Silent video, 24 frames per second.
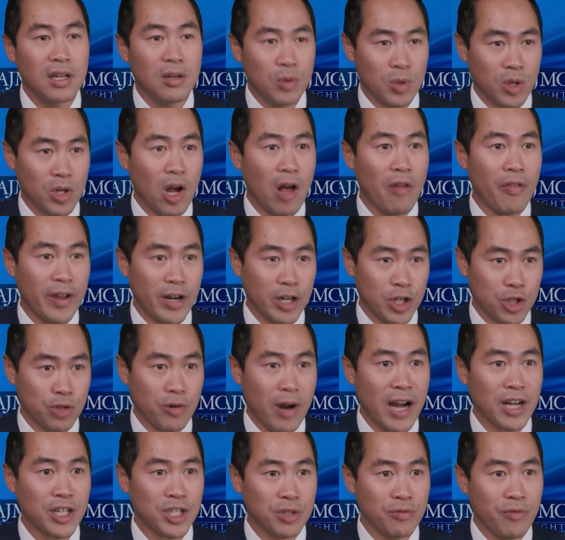We call that
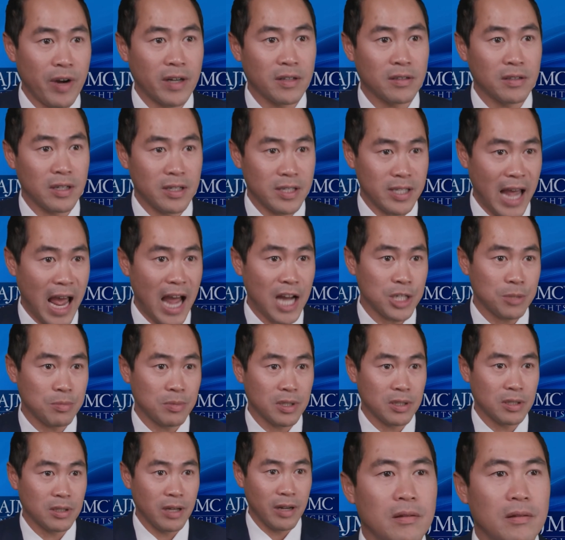traction retinal detachment.